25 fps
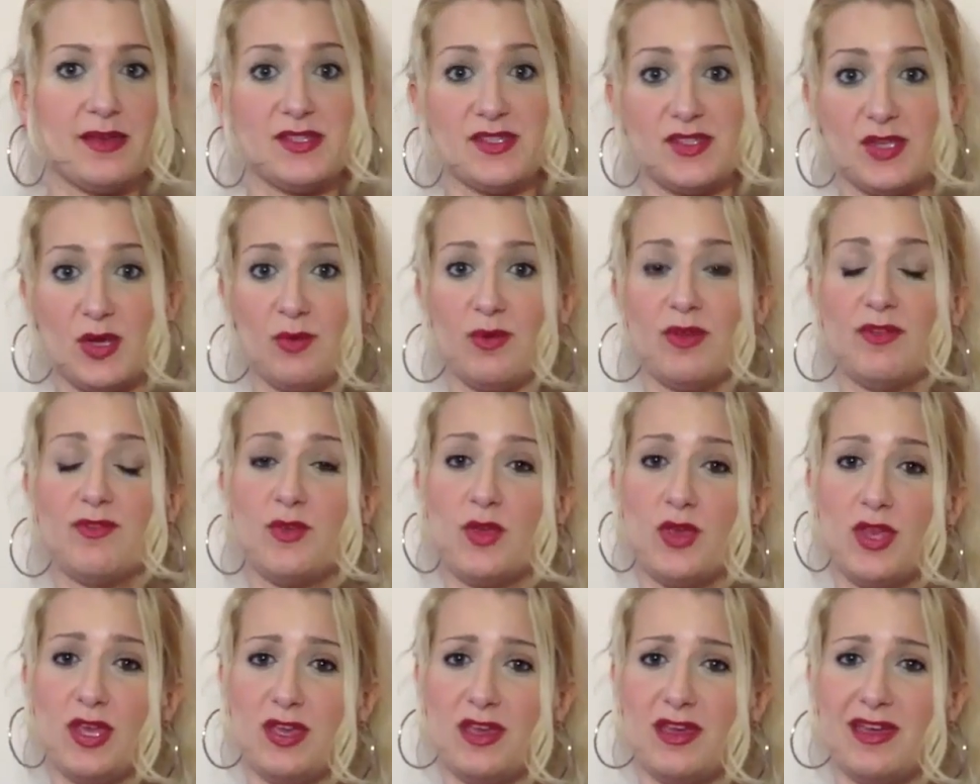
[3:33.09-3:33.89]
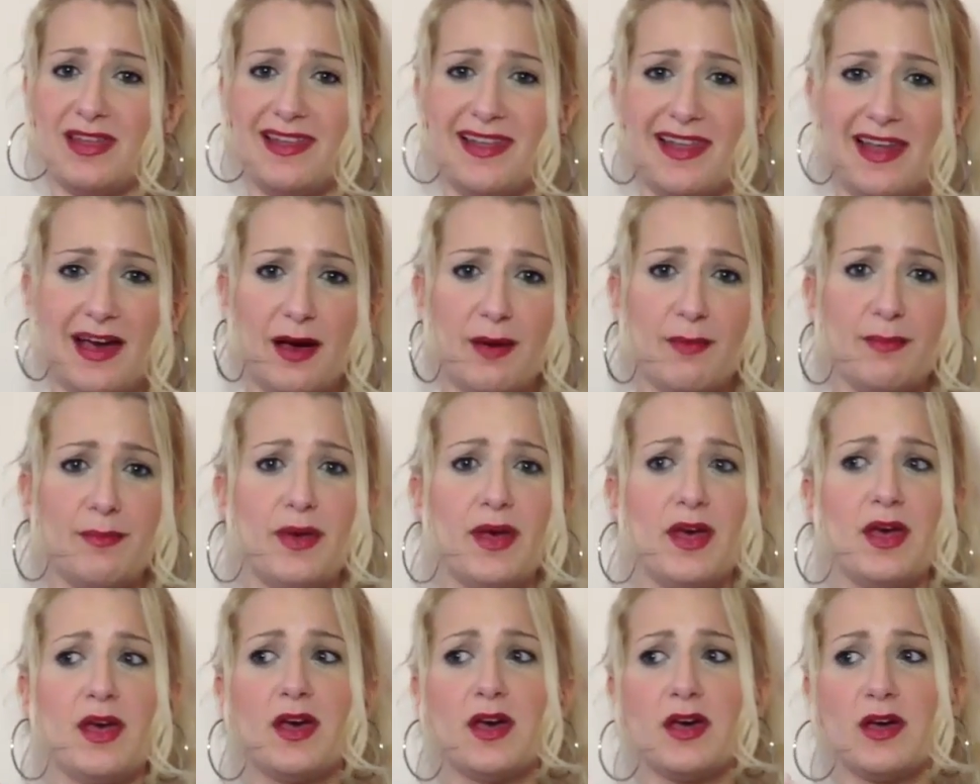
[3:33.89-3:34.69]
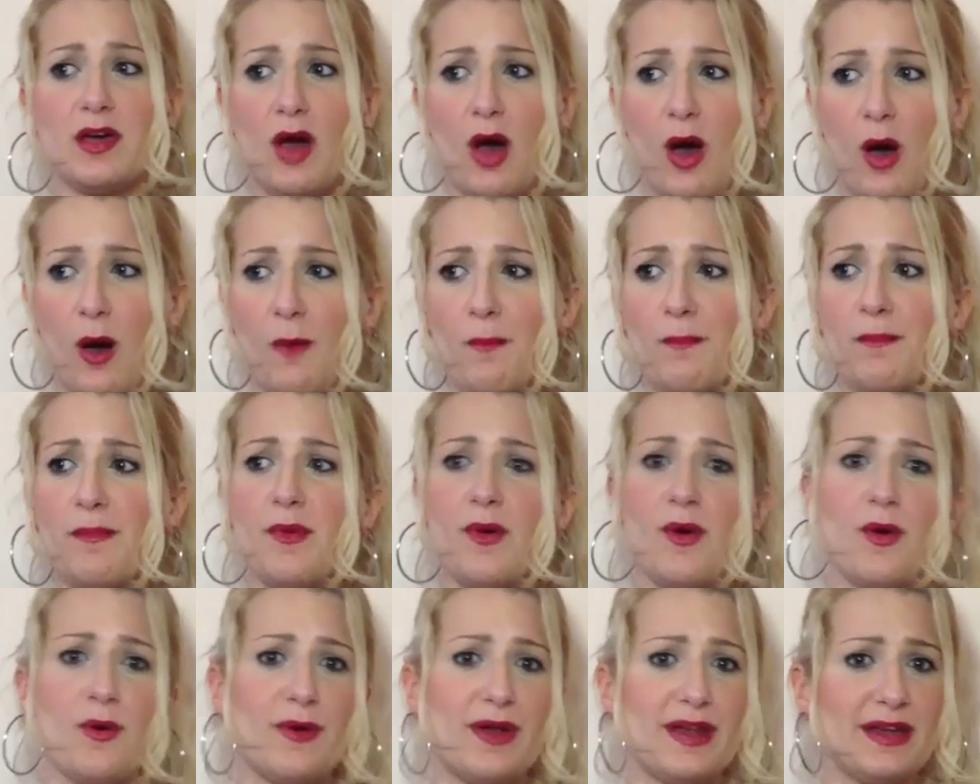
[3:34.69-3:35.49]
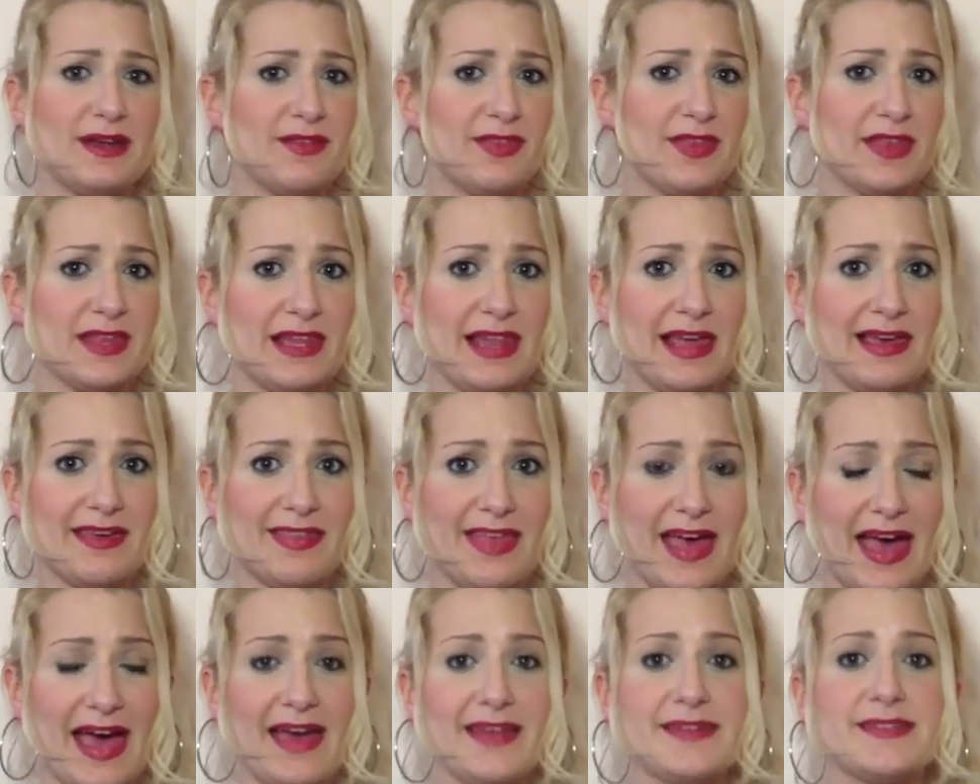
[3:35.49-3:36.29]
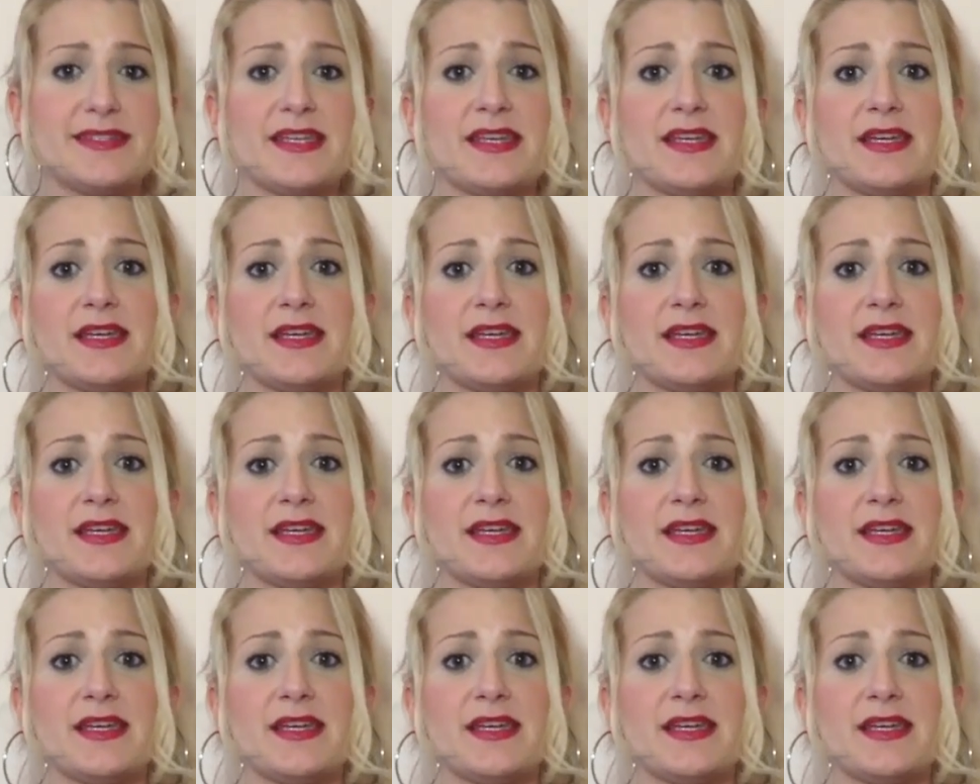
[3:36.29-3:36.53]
So if you hear lum, com, or anything like that,